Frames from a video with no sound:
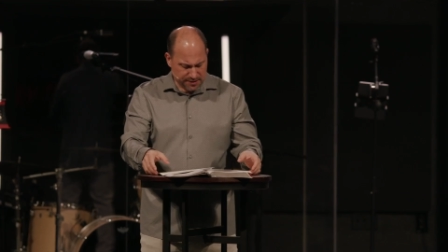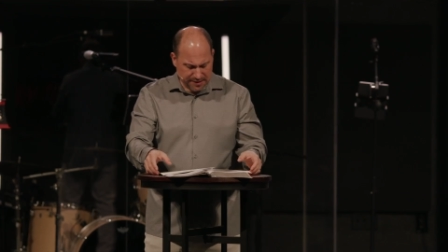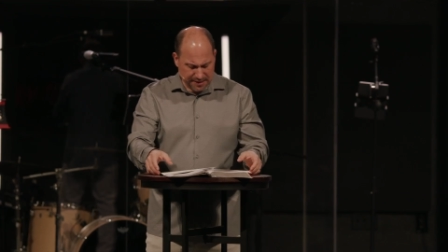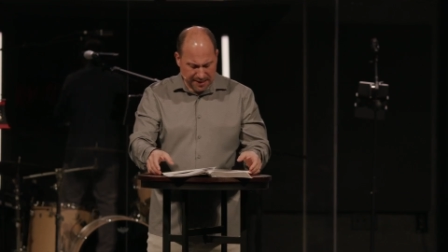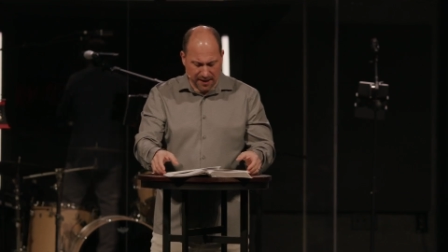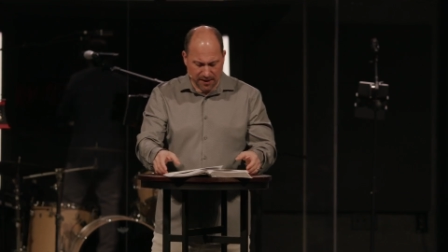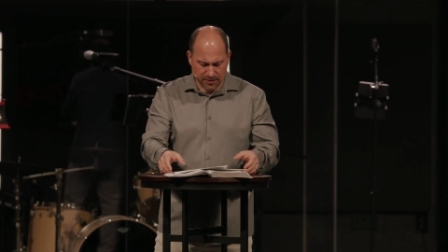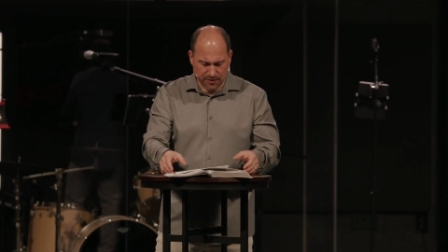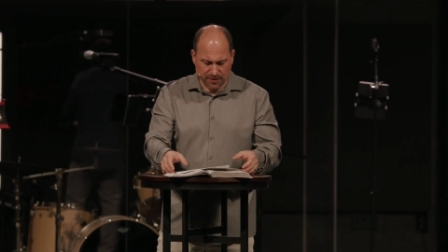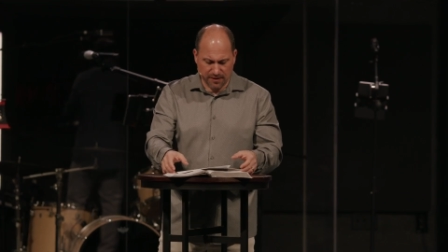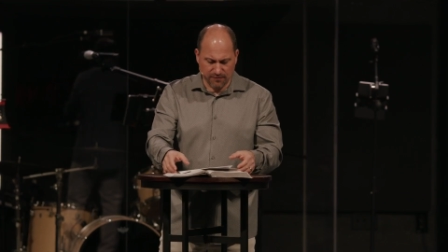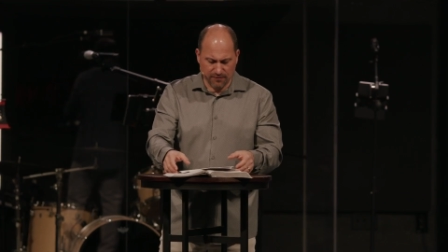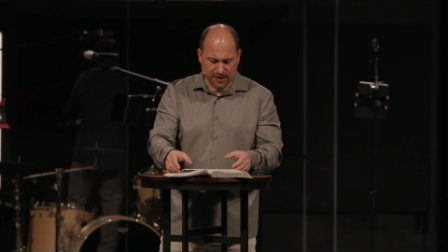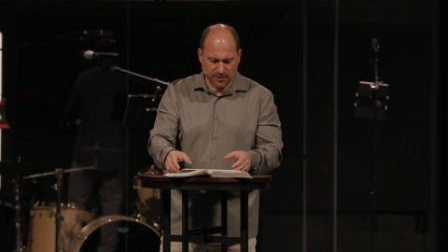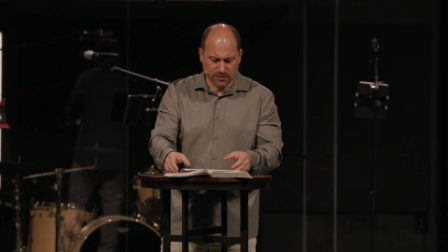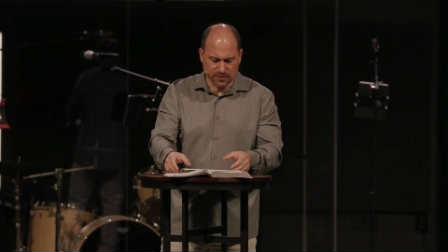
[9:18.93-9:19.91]
death,
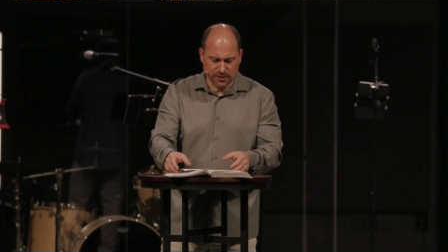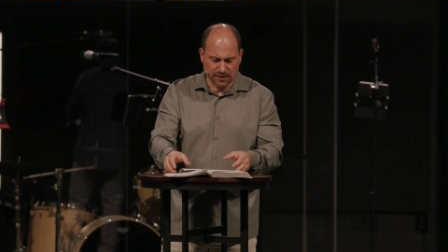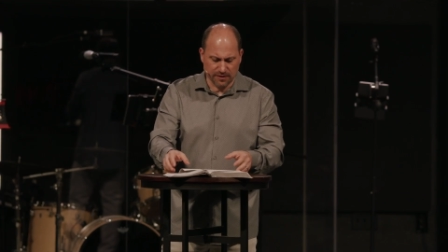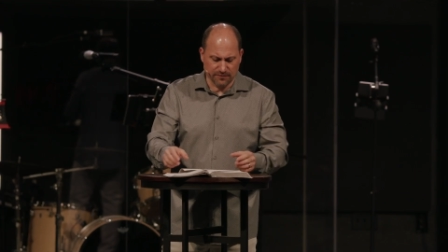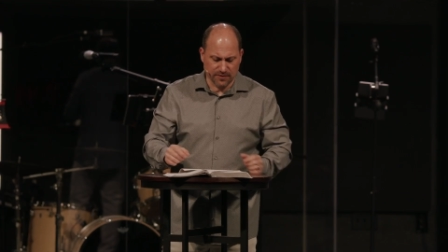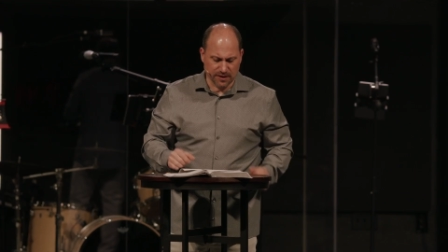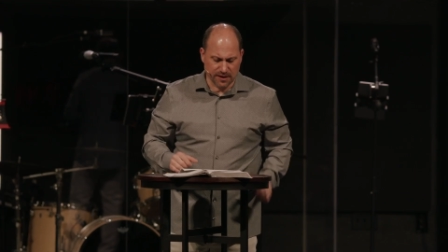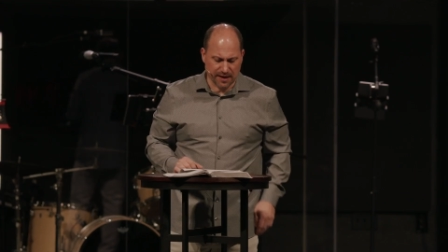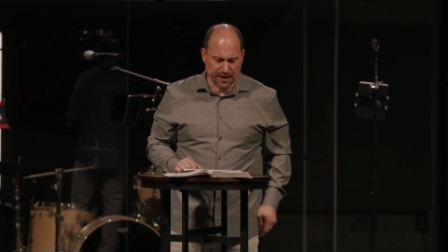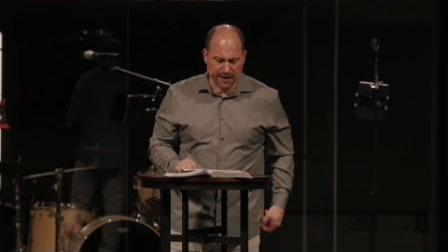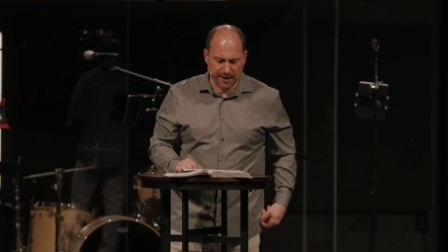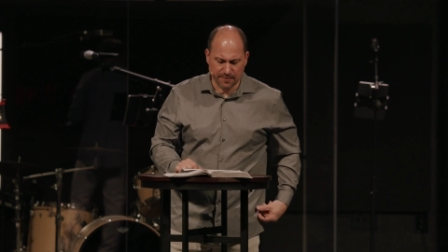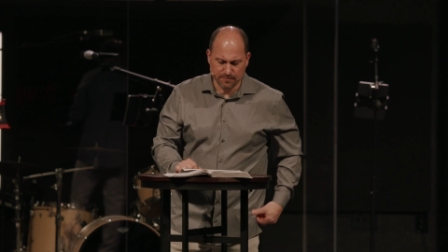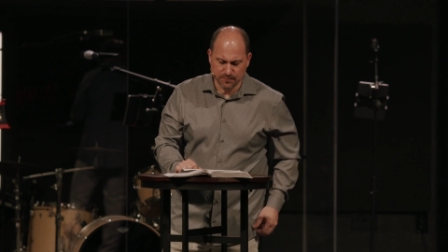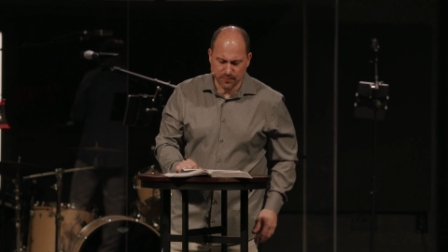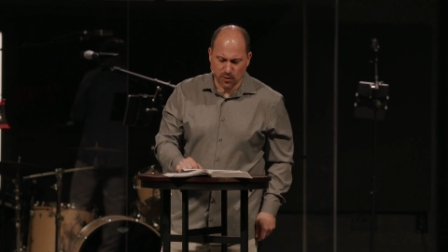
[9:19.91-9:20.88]
eventually of decay.